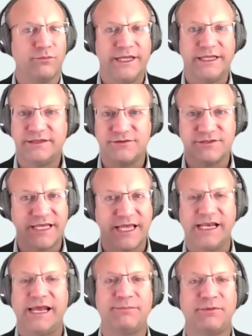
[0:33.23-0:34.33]
we need to
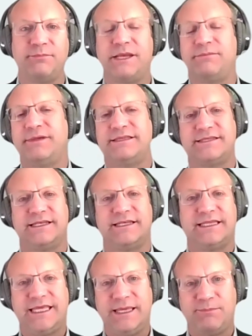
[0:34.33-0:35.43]
scale up commitments
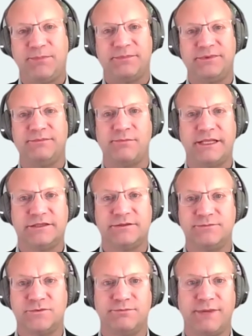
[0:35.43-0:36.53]
and keep up the
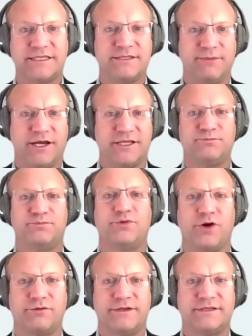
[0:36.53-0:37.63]
momentum to maximize
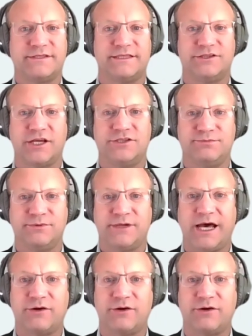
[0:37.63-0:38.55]
progress and tangible